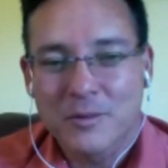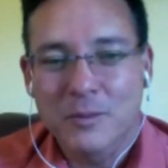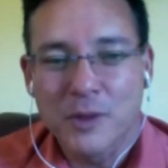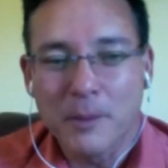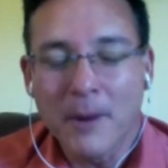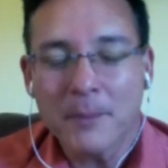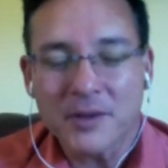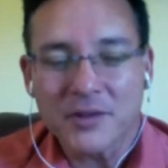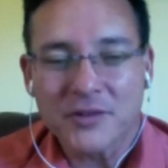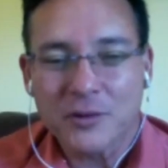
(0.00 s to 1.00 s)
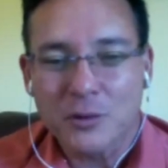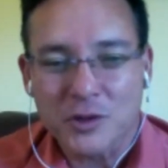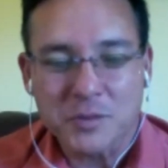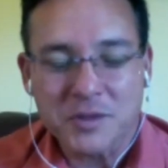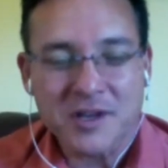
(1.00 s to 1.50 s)
Muppets
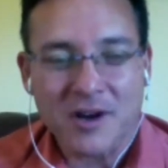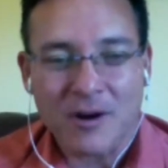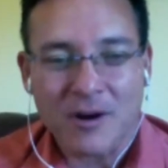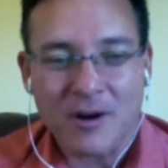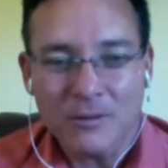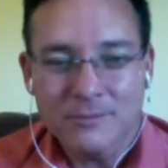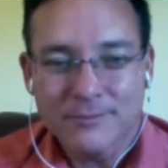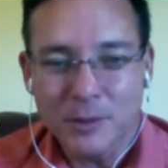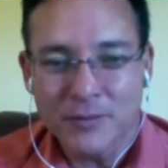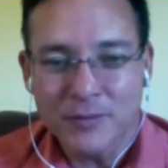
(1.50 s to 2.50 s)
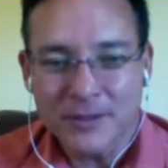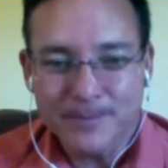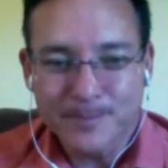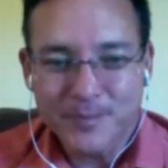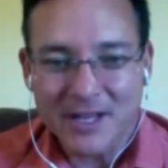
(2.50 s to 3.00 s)
Christmas Carol, the movie,
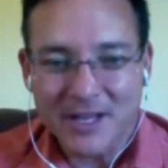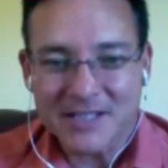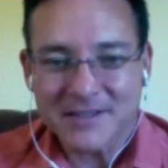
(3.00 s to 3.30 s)
last